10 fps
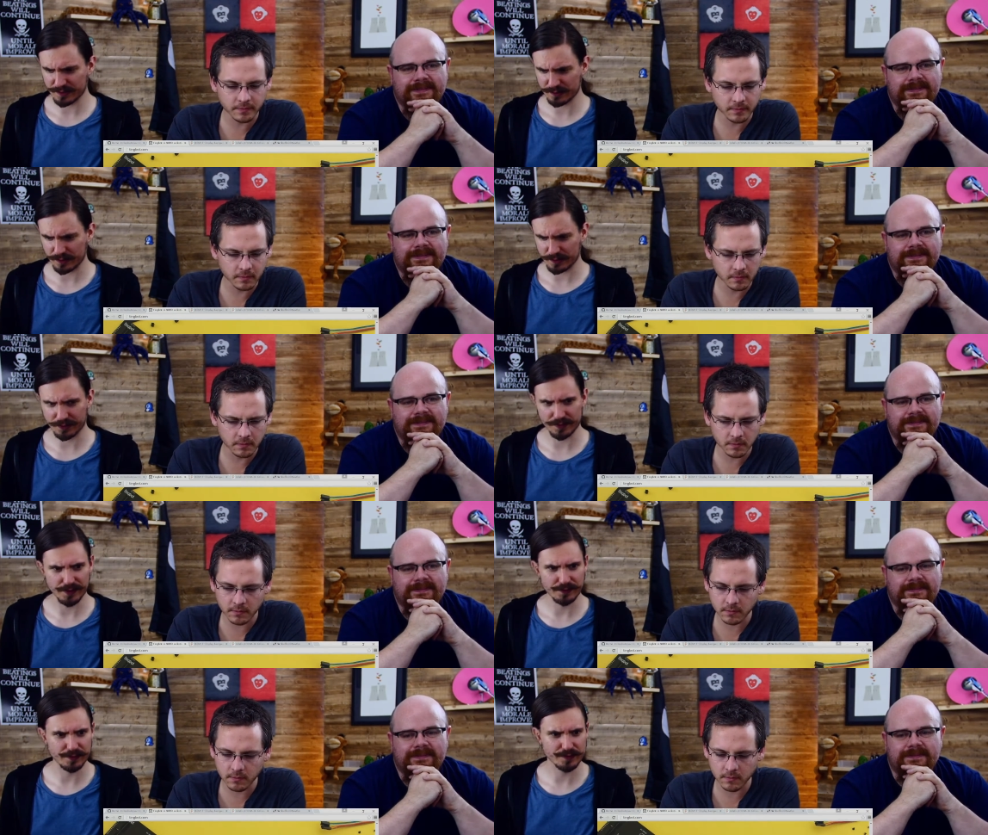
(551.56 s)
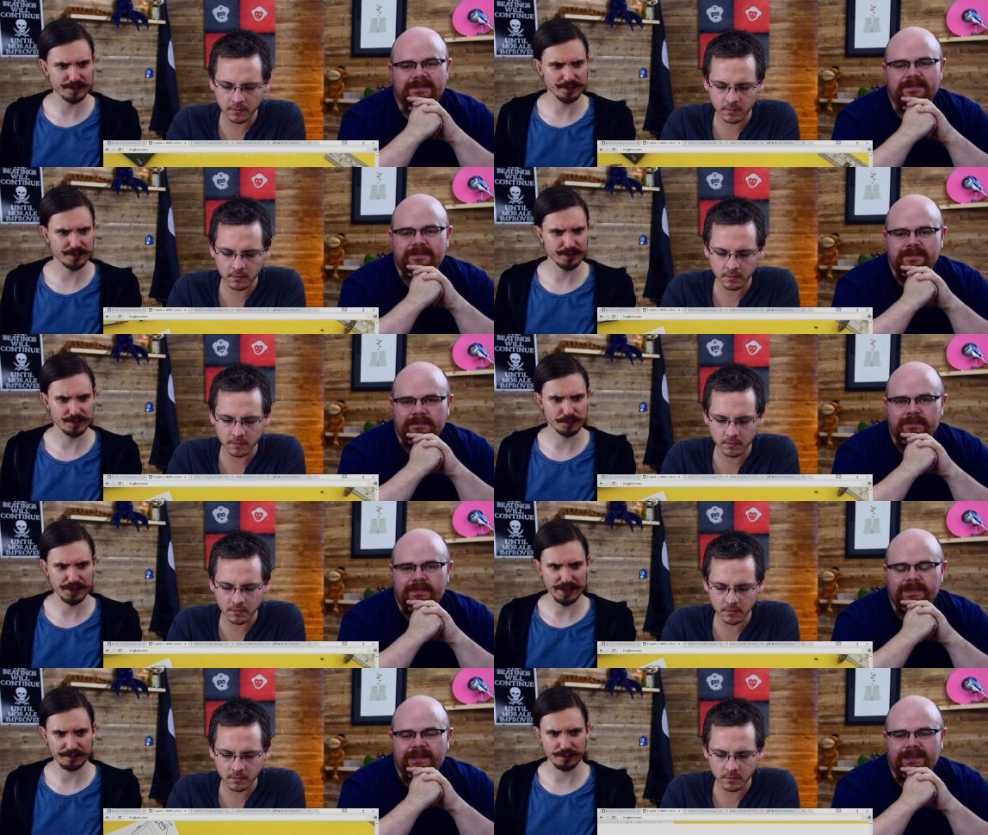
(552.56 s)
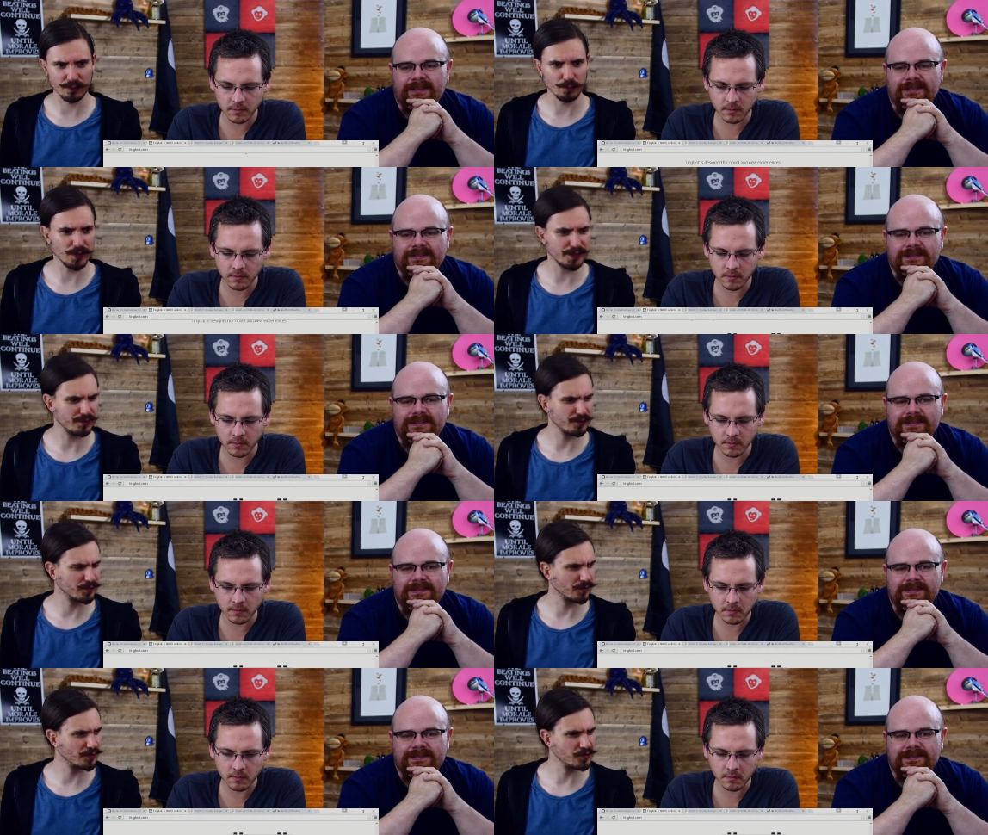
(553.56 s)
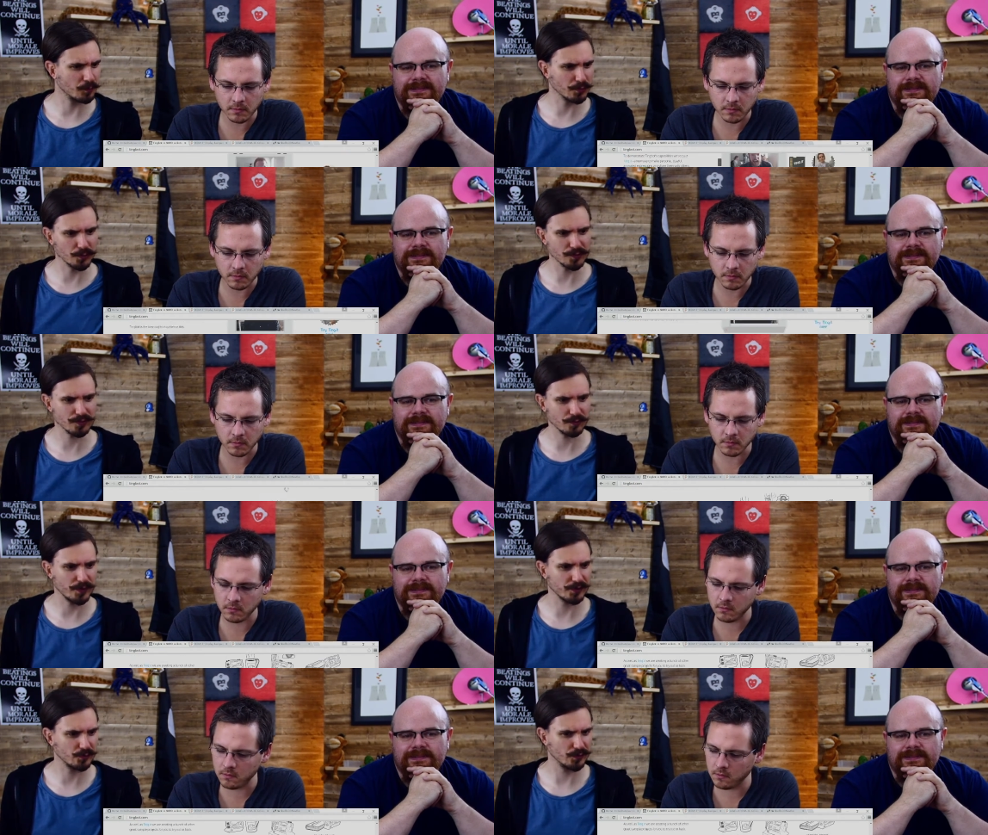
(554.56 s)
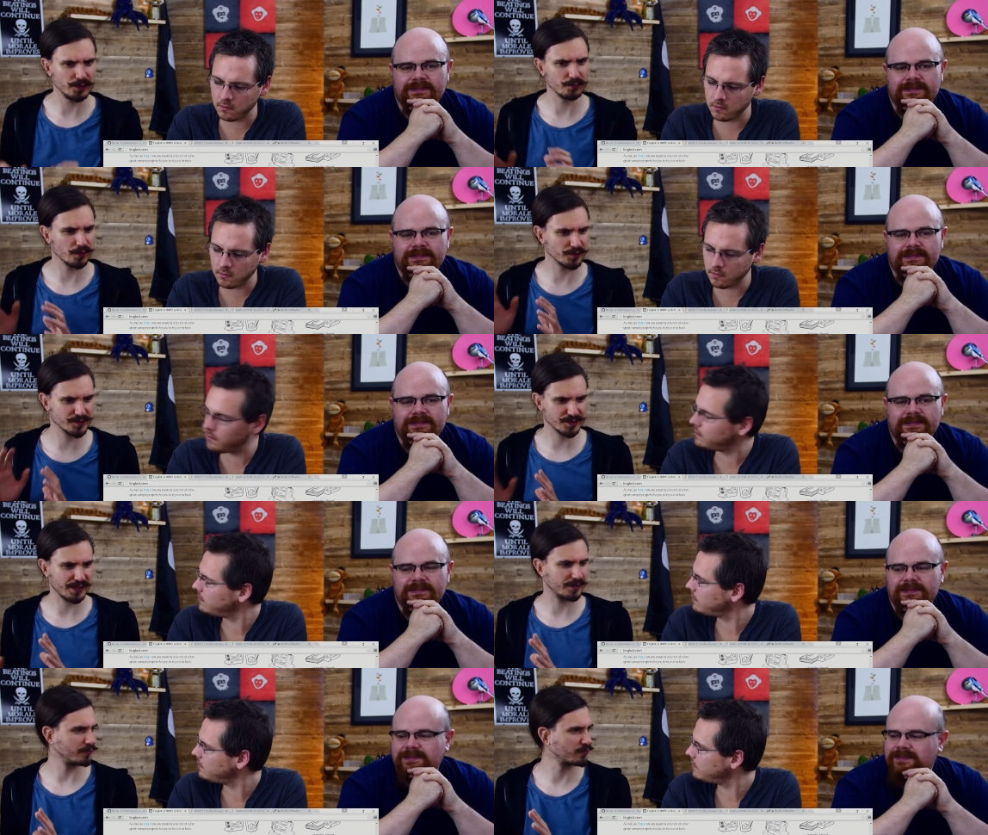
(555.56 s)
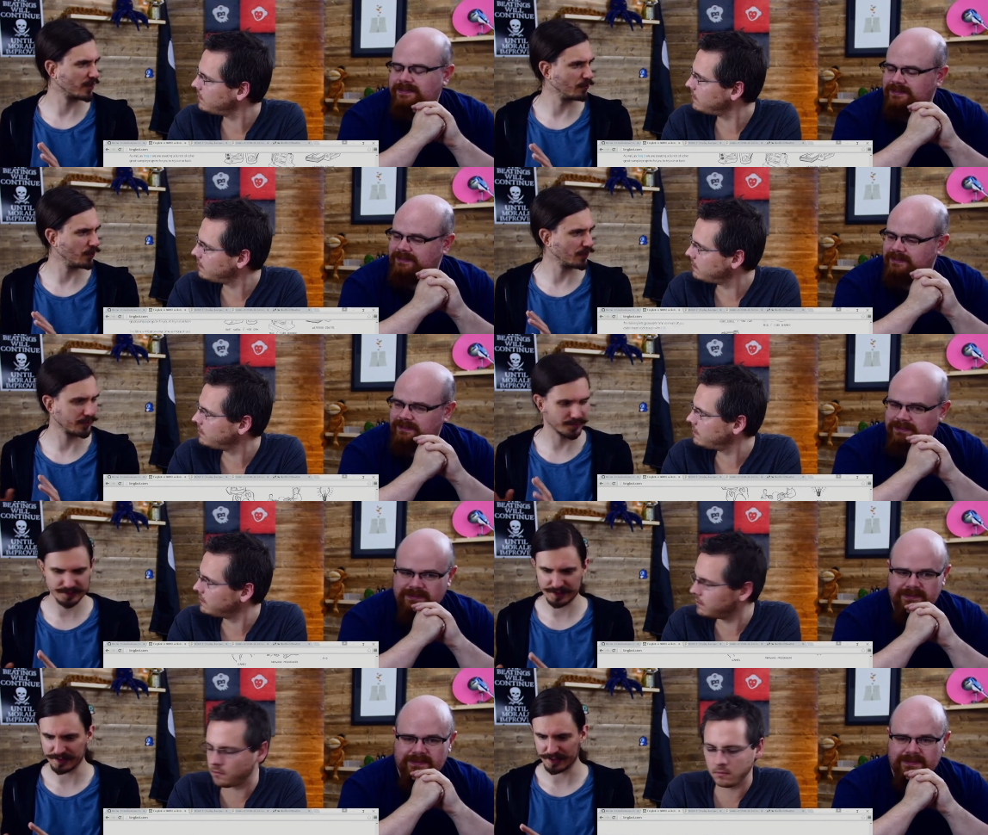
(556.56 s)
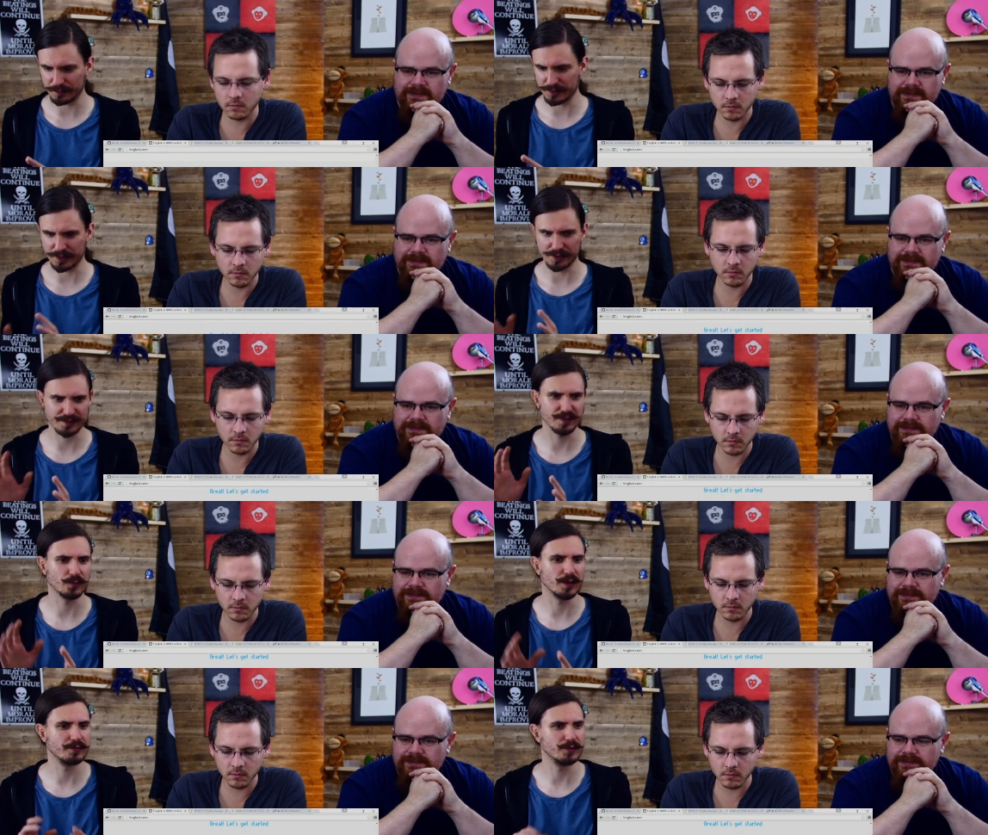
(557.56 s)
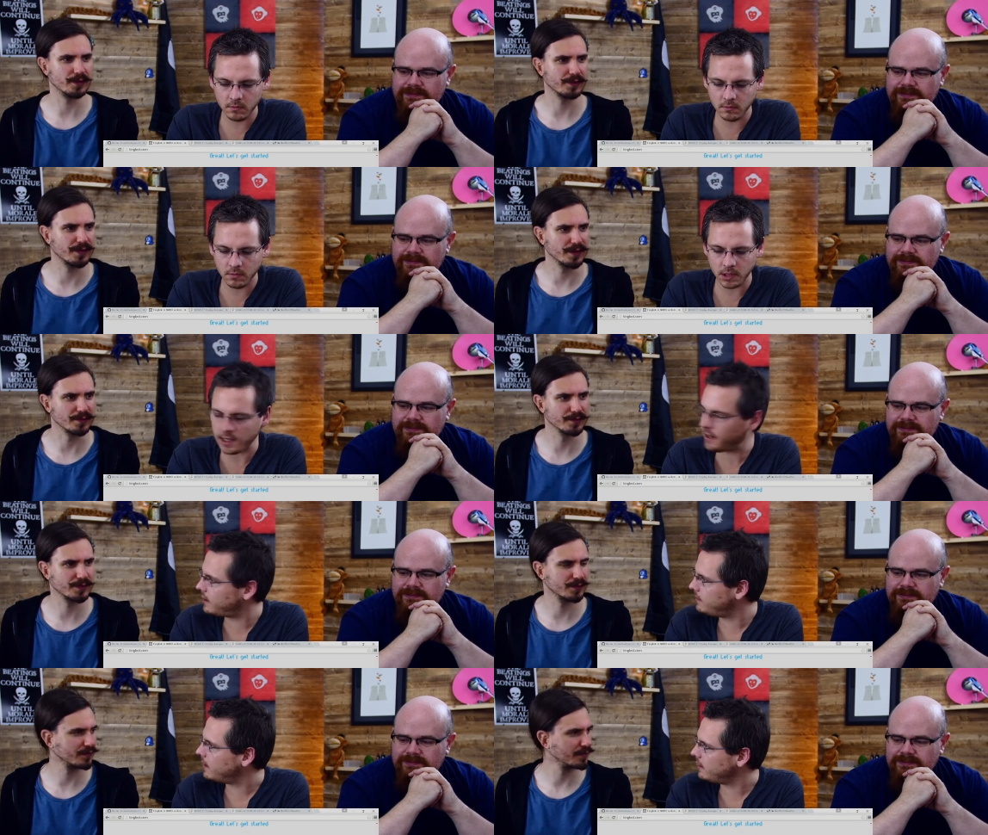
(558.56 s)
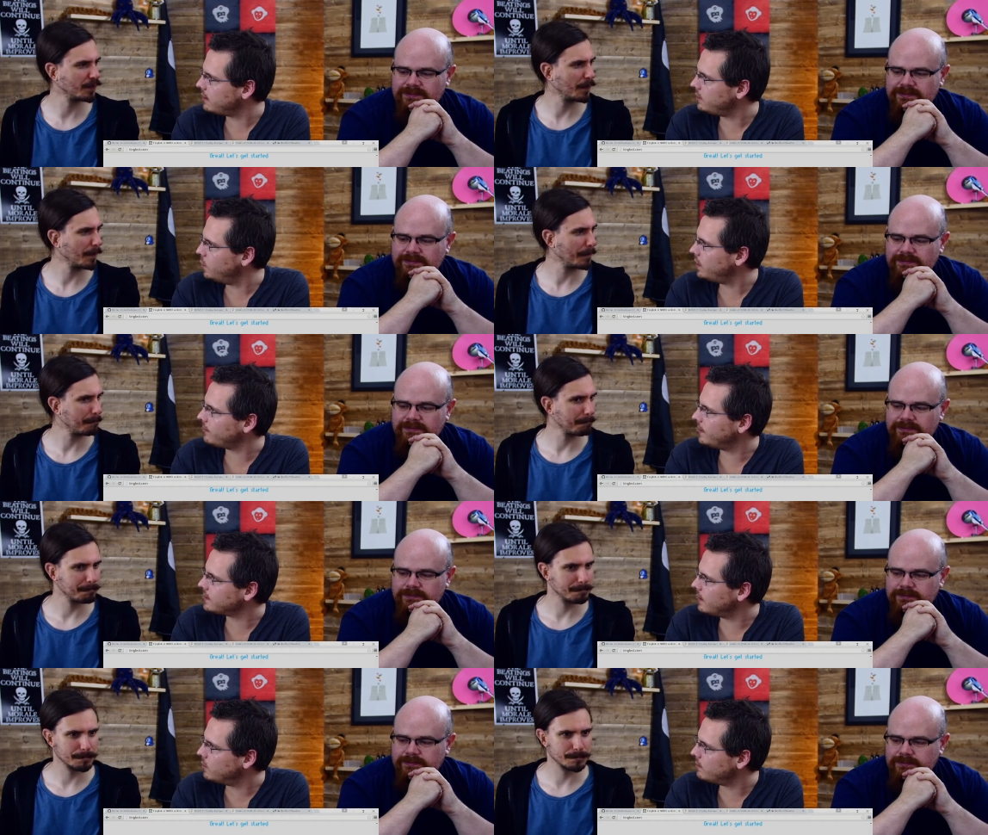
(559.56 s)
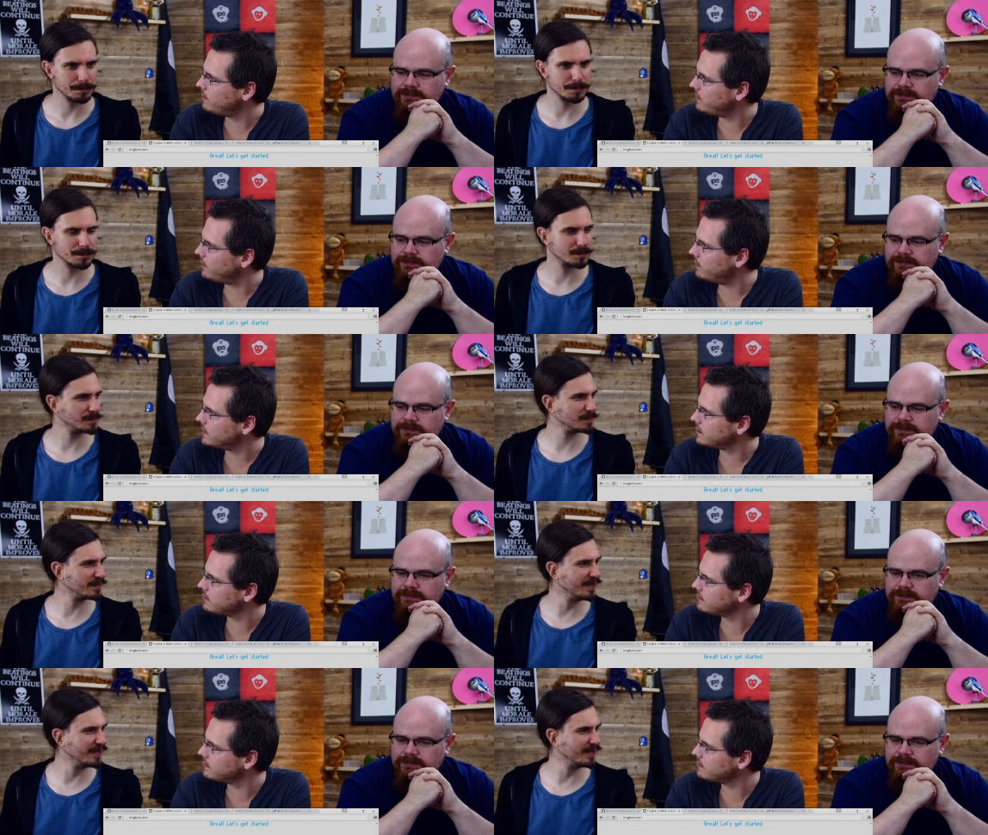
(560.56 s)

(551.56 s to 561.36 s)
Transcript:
Speaker 1: this kind of thing, this this platform where you can deploy software to it. You've got a standard framework and a standard API and a standard way of doing things. A standard API that you work around to get more performance.